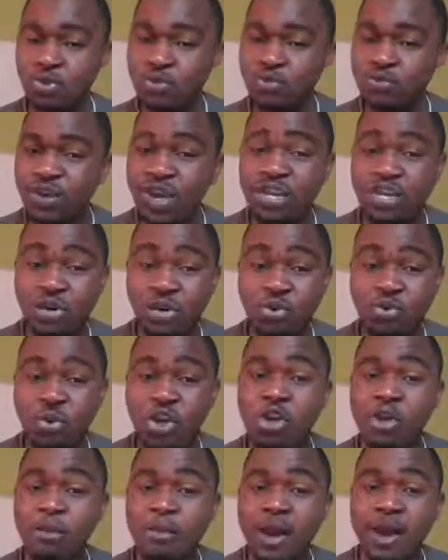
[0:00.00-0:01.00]
find out where
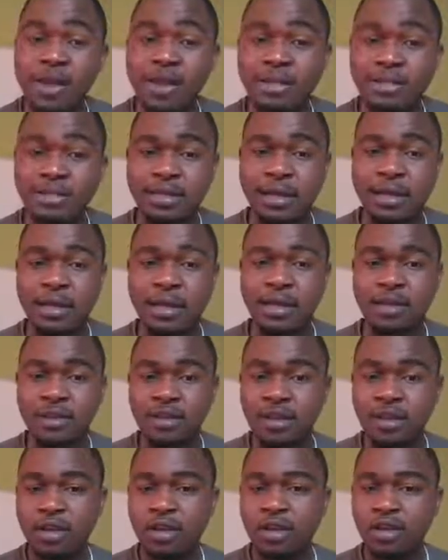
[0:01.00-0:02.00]
your markets are.
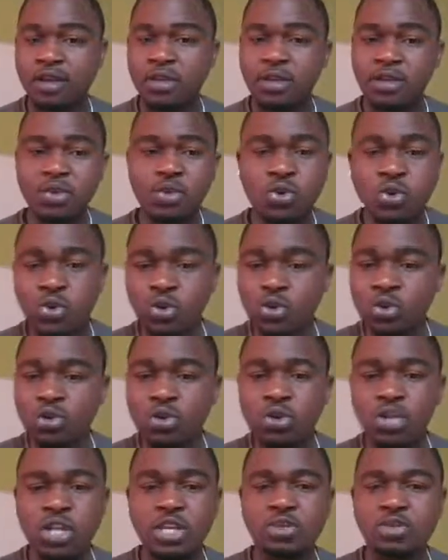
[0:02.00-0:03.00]
You
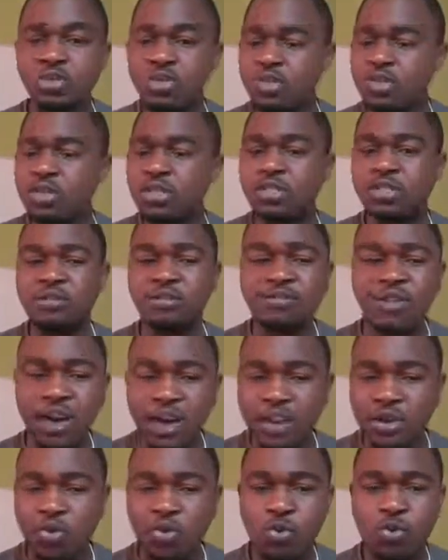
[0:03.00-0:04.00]
need to define
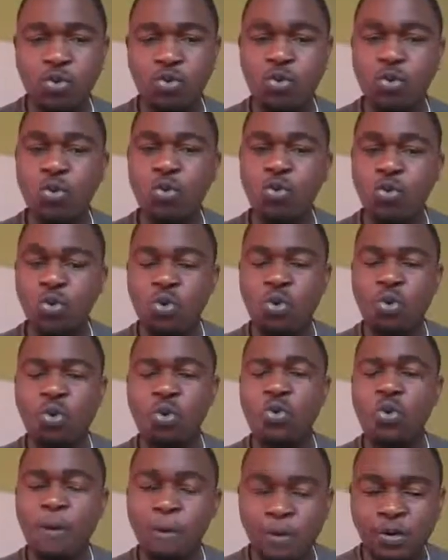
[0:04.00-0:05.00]
who
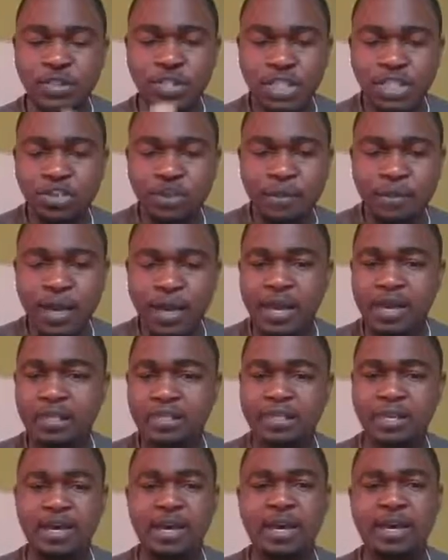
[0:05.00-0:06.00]
your potential markets
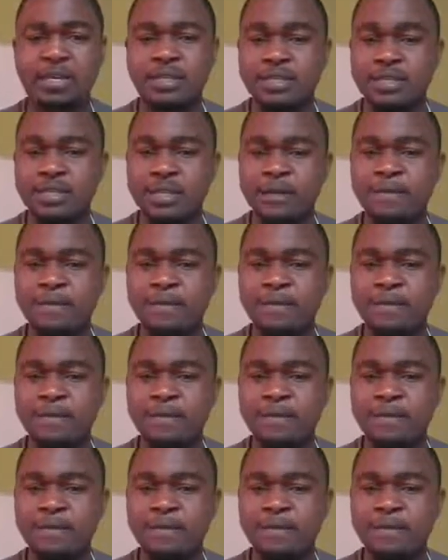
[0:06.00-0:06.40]
are, and